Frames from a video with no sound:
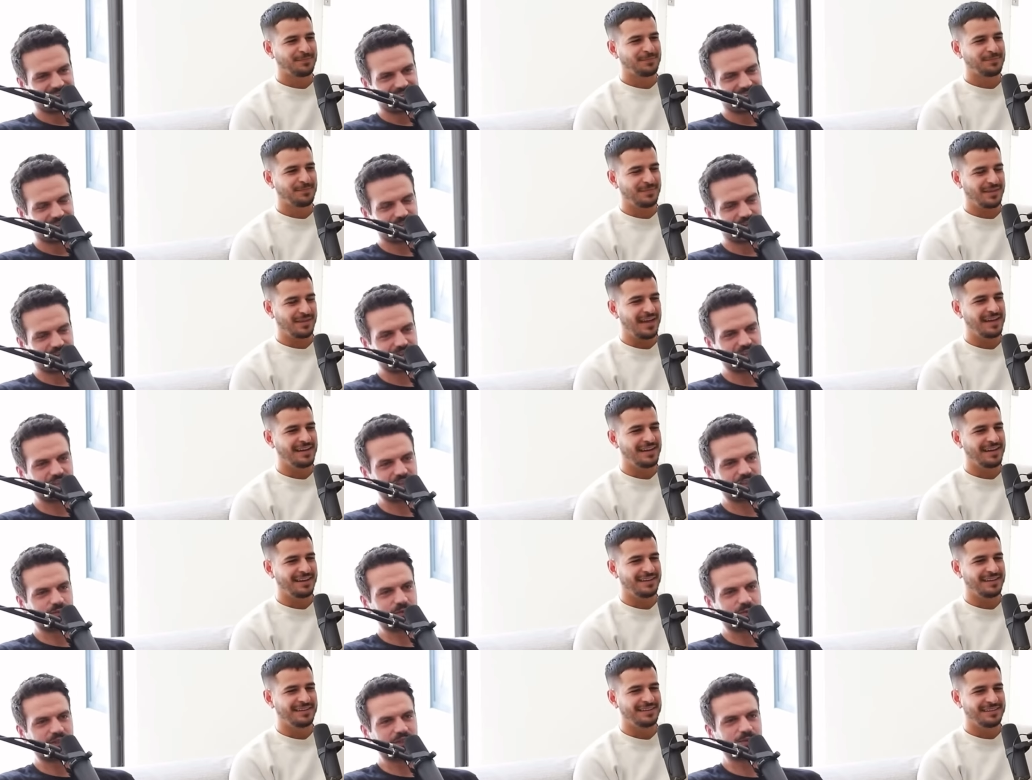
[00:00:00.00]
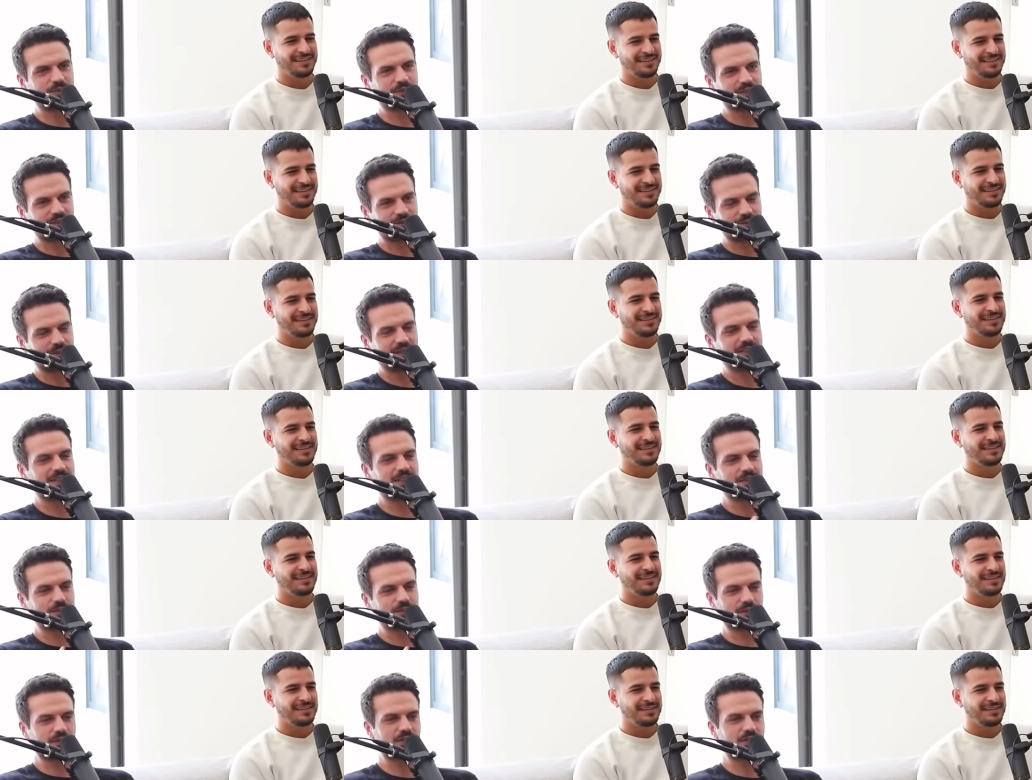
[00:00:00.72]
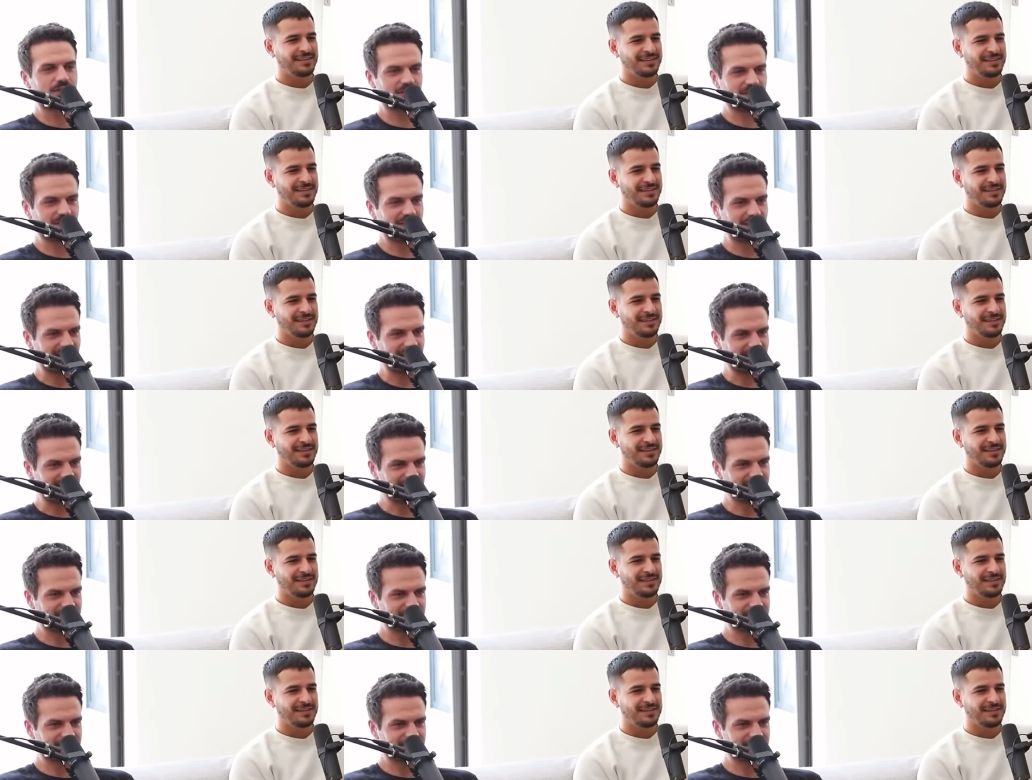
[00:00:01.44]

Speaker 1: So yeah, this yeah. is when you were 20 and you were 38.